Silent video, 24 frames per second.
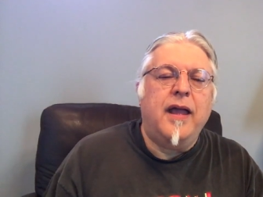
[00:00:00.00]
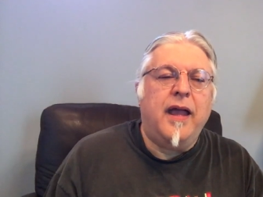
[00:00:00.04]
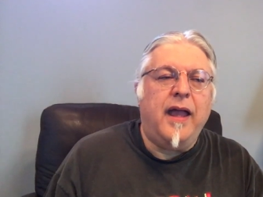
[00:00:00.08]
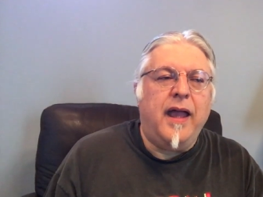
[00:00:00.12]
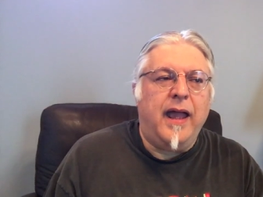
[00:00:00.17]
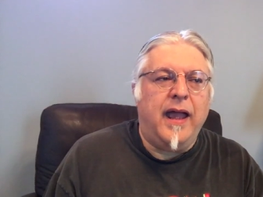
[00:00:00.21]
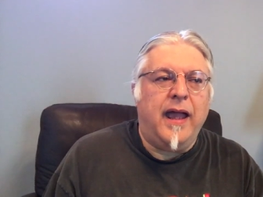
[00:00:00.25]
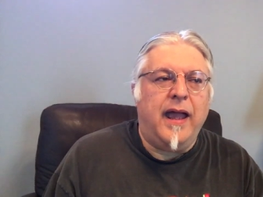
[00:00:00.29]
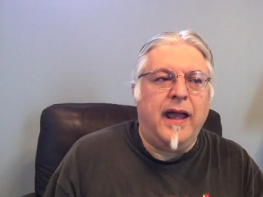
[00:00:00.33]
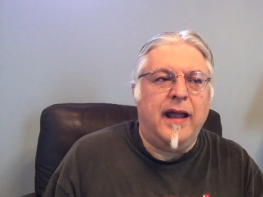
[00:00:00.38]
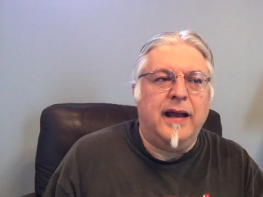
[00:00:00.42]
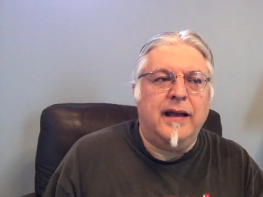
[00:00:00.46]

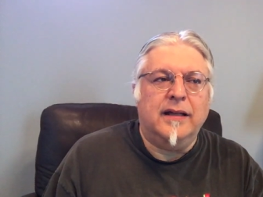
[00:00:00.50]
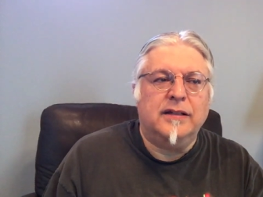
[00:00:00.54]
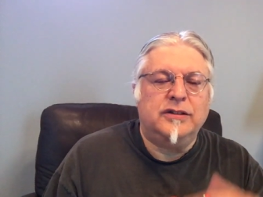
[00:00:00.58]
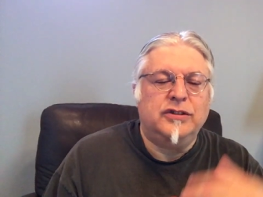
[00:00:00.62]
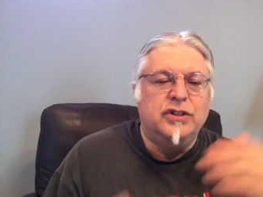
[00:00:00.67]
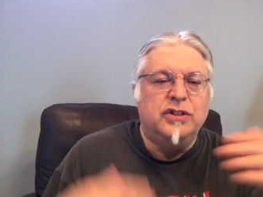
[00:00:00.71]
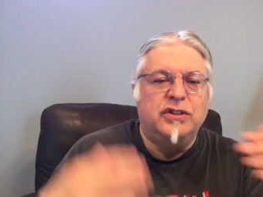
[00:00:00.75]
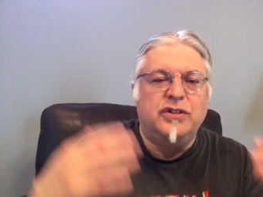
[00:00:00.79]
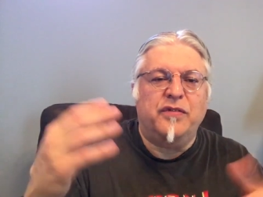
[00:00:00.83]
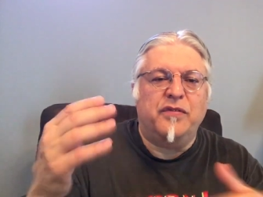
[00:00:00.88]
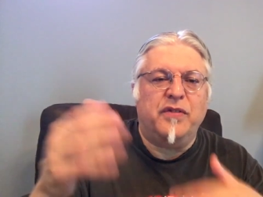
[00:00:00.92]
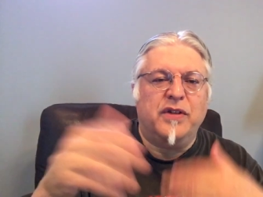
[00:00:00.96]
and it's
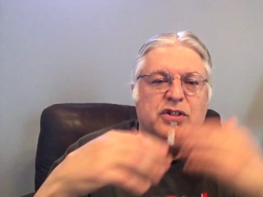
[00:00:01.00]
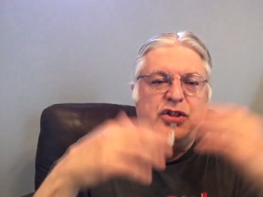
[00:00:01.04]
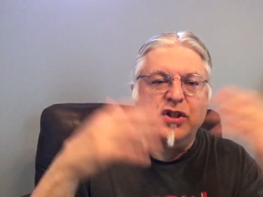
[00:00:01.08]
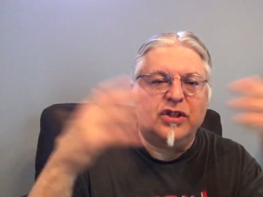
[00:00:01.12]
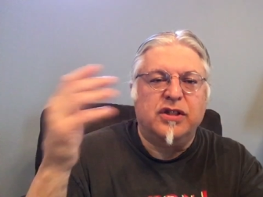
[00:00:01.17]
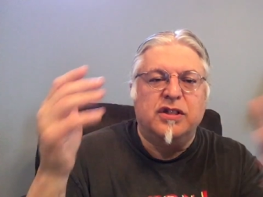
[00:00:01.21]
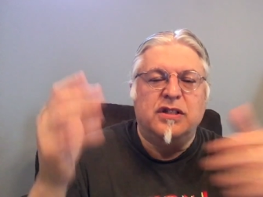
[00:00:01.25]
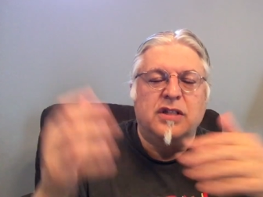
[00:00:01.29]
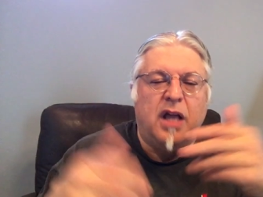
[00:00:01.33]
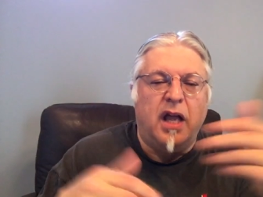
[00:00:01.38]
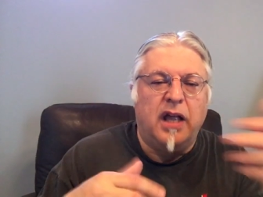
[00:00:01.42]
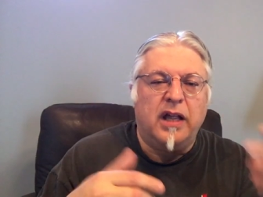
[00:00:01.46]
just a vicious
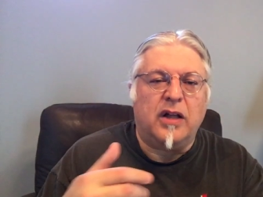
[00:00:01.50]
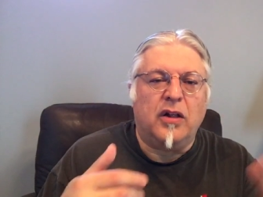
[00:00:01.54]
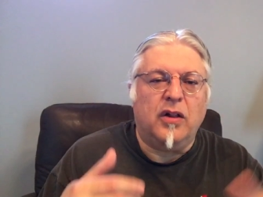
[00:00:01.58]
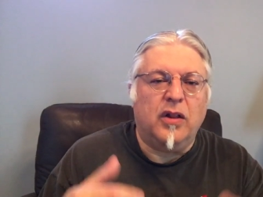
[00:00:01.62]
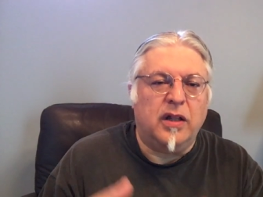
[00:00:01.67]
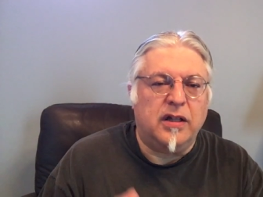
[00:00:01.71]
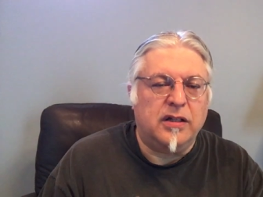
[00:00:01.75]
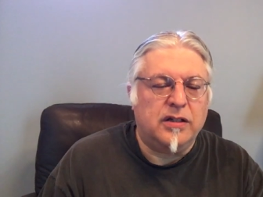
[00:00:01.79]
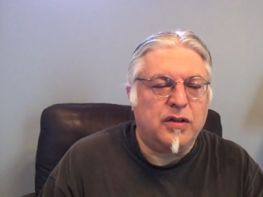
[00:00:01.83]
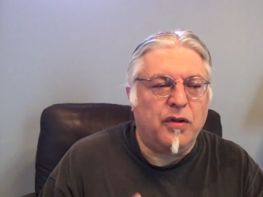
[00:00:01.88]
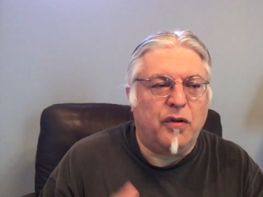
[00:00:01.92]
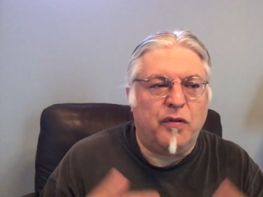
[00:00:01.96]

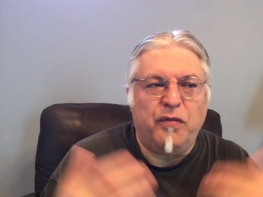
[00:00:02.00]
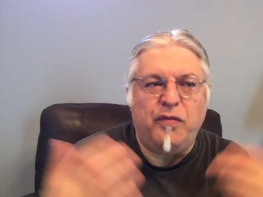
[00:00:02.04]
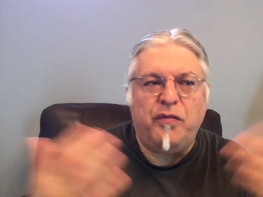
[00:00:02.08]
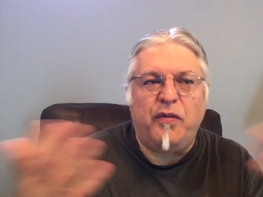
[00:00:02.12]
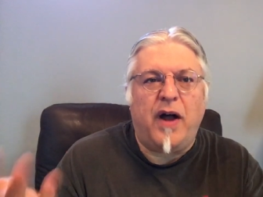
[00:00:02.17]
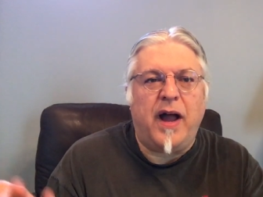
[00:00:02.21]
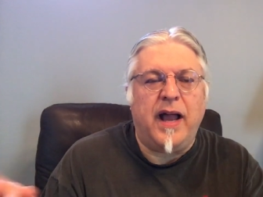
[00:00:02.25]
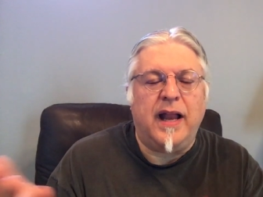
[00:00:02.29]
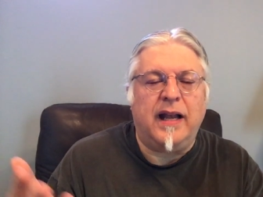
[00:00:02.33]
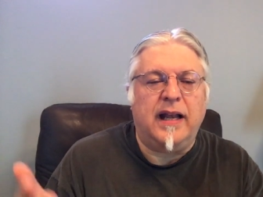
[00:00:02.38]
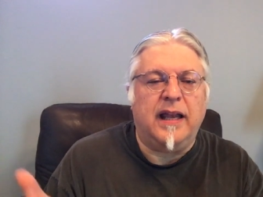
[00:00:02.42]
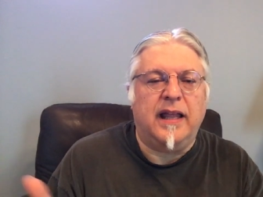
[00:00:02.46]
cycle until
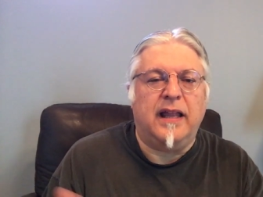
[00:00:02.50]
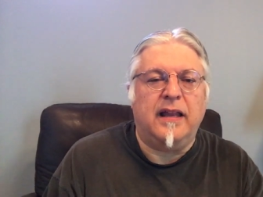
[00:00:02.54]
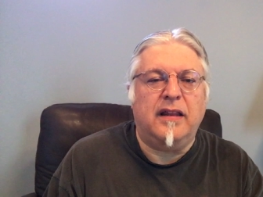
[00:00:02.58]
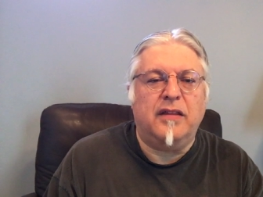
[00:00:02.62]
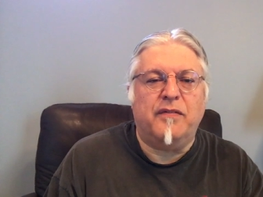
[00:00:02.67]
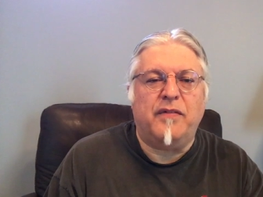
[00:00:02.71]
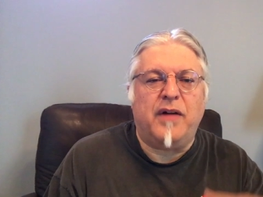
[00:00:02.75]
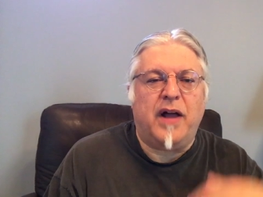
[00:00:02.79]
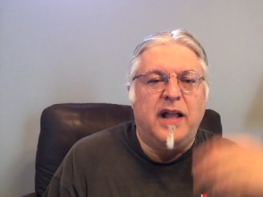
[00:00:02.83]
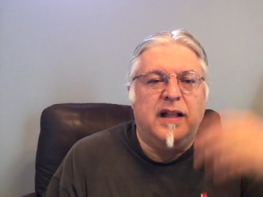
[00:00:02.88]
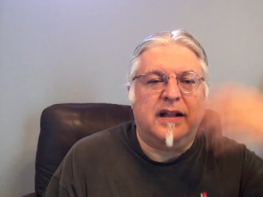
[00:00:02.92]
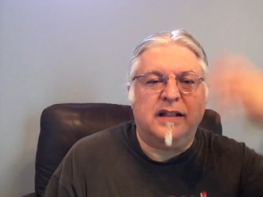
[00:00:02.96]
finally the
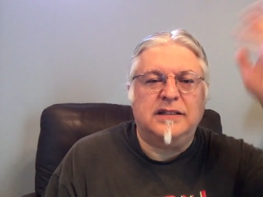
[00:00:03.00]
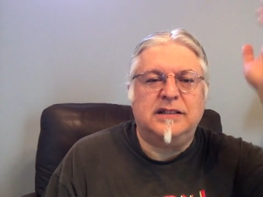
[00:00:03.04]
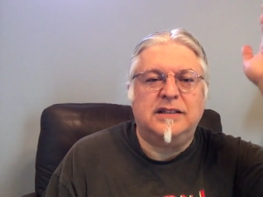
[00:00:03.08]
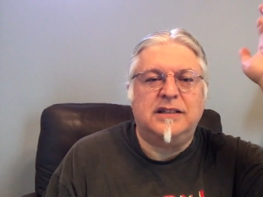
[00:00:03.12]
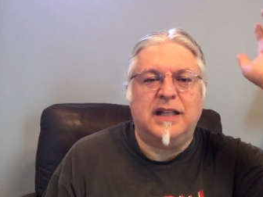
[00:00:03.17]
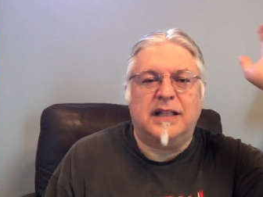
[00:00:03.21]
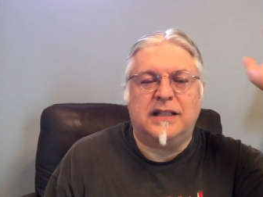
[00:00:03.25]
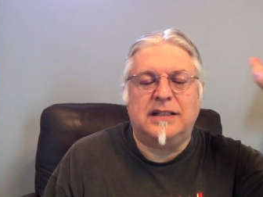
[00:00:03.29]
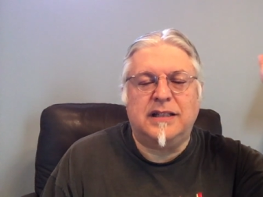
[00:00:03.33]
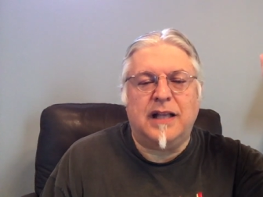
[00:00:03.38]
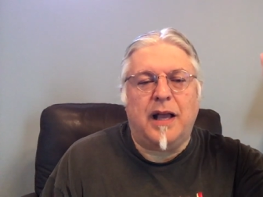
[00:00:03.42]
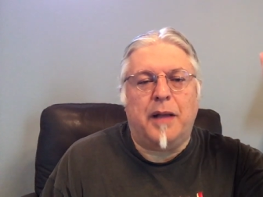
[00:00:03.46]
violence
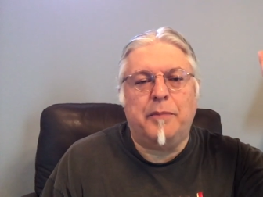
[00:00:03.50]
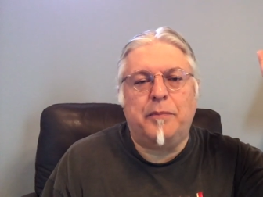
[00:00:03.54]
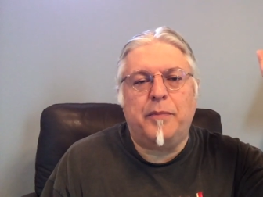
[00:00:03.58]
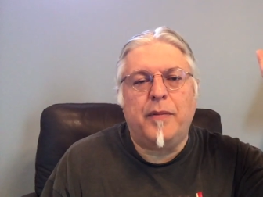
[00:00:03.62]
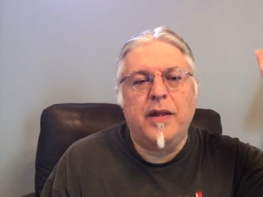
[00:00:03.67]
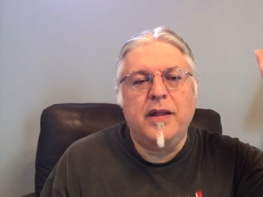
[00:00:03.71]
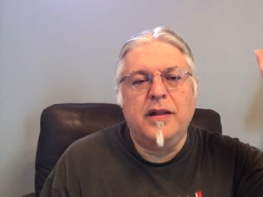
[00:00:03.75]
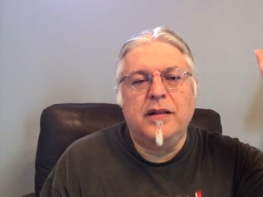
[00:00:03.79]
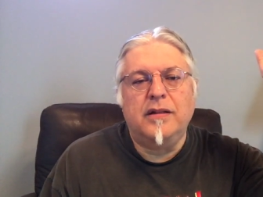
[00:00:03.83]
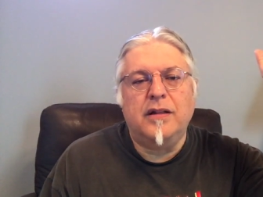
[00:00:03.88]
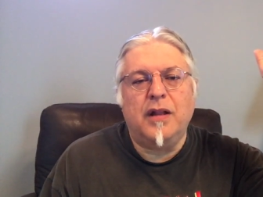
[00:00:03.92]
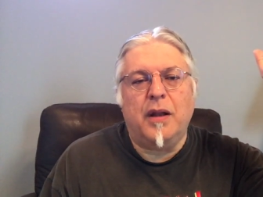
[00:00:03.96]
ticks
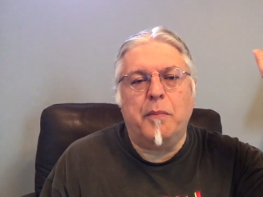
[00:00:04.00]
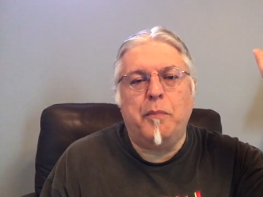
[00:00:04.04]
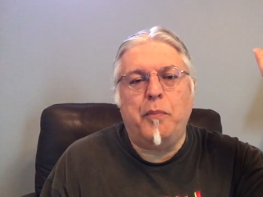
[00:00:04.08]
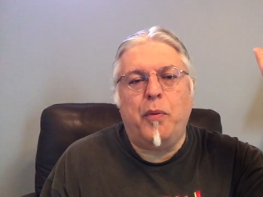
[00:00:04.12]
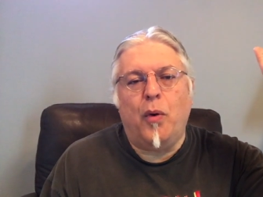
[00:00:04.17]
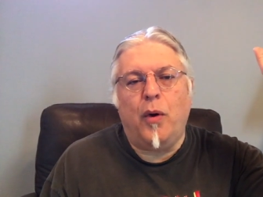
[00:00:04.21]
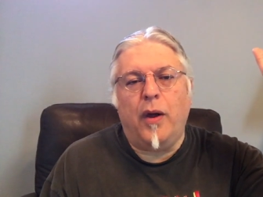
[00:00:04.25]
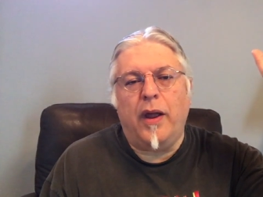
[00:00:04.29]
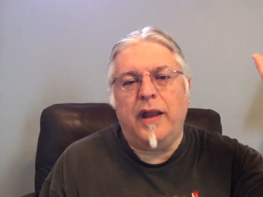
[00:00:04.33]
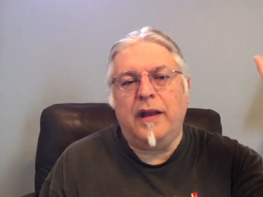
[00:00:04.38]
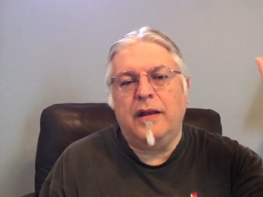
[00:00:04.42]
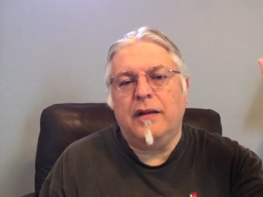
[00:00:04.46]
up to the
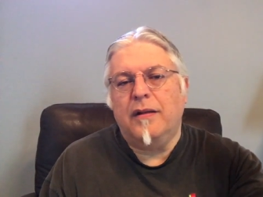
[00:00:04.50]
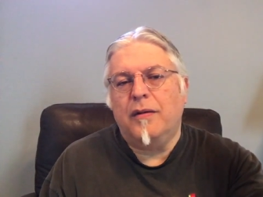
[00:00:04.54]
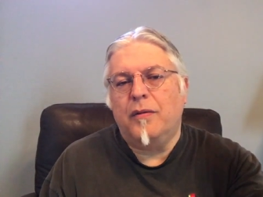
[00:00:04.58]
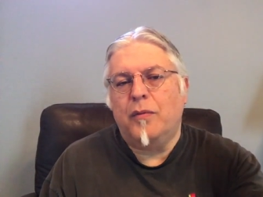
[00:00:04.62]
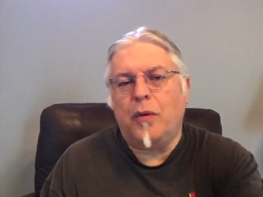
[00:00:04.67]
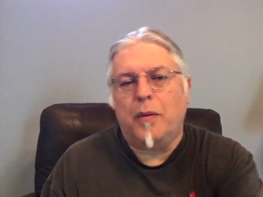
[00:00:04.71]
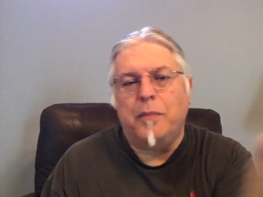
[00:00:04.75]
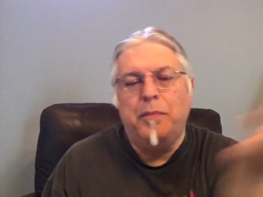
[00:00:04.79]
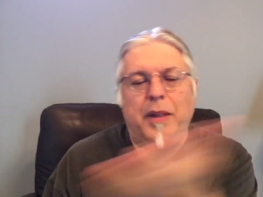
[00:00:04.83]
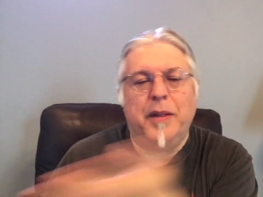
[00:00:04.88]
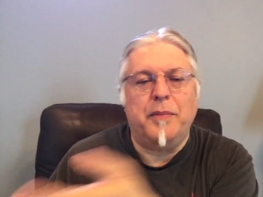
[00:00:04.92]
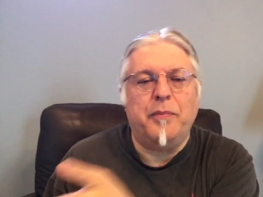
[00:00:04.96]
point
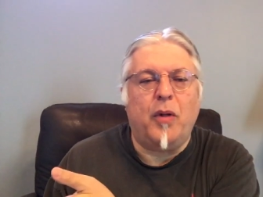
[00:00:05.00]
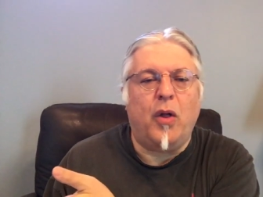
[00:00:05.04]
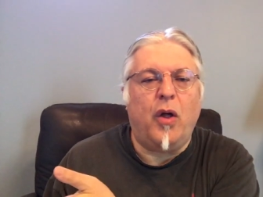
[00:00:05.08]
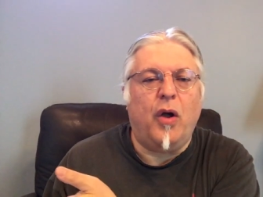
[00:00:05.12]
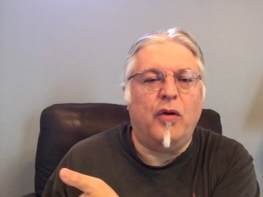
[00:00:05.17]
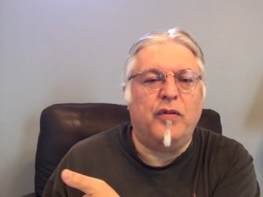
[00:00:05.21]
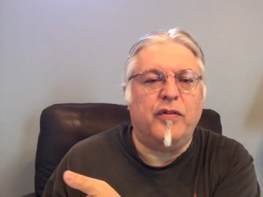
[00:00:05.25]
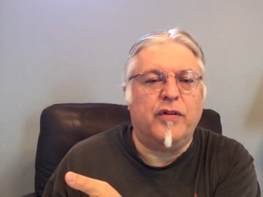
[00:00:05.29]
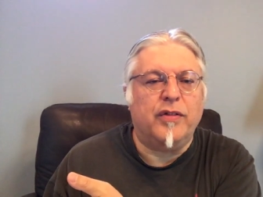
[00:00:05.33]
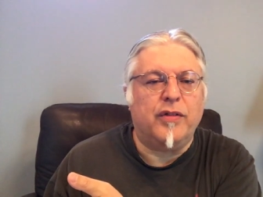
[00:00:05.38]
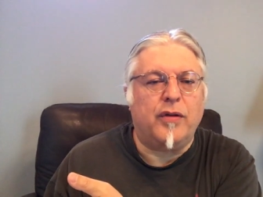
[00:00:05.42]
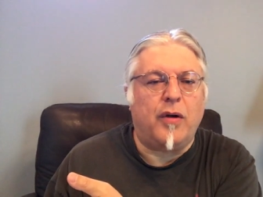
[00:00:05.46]
where people
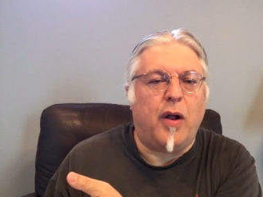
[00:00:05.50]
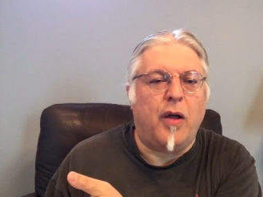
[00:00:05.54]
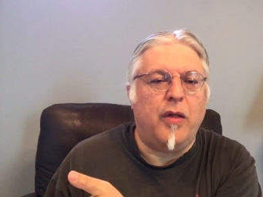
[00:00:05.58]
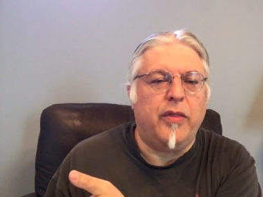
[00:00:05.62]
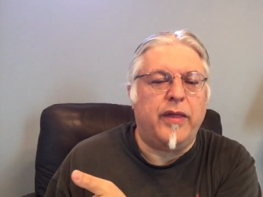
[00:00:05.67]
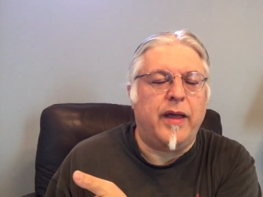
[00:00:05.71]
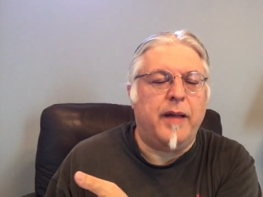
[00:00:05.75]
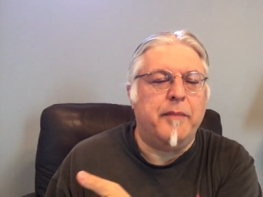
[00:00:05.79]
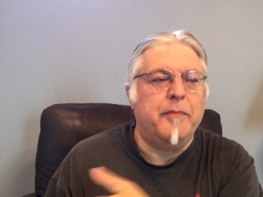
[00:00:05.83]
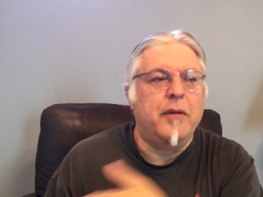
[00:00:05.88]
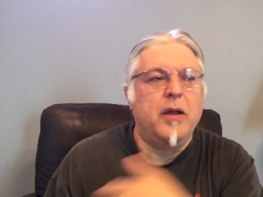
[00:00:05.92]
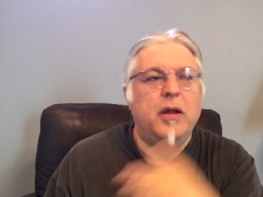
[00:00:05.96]
overthrow
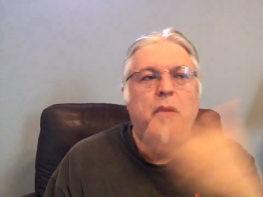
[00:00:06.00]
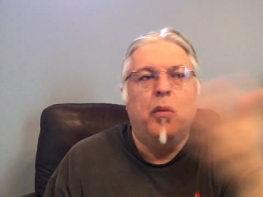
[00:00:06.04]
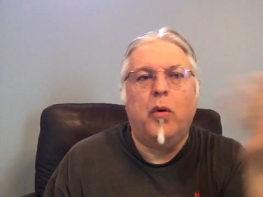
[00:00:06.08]
them,